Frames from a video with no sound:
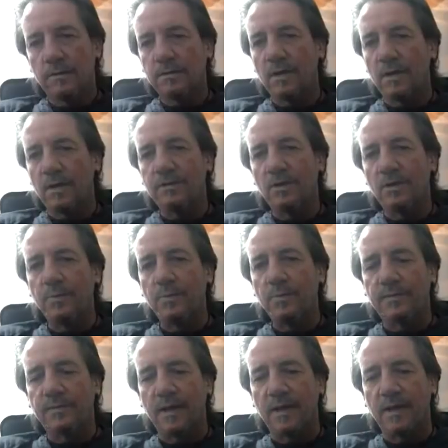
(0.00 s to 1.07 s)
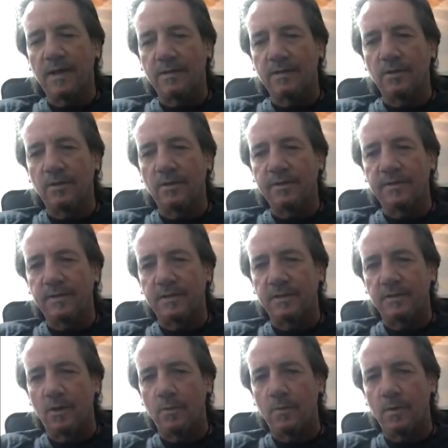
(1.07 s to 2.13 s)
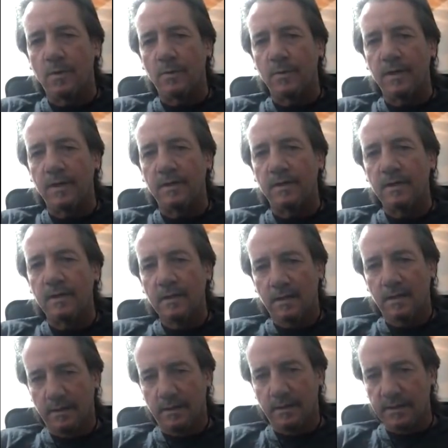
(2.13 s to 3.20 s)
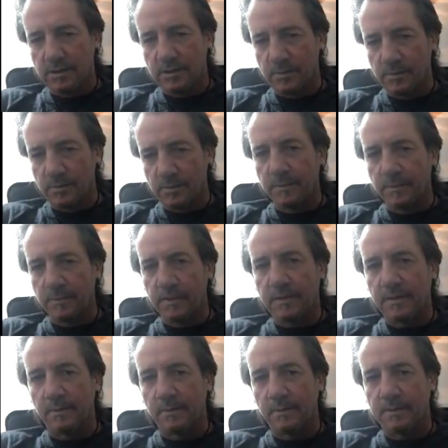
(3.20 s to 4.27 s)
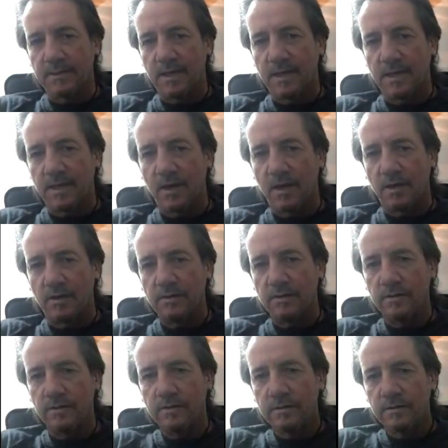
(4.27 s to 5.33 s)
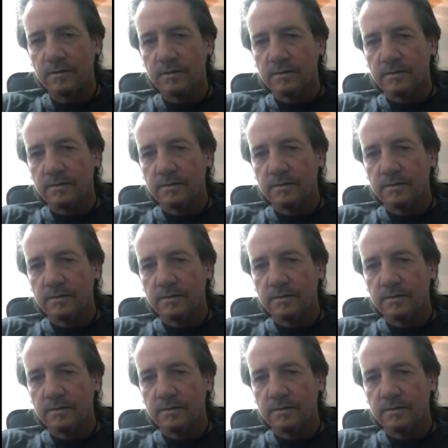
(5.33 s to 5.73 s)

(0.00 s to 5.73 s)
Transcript: I don't believe that. I don't believe that they don't want to win. I think some of them think they're better than they are. Mm-hmm.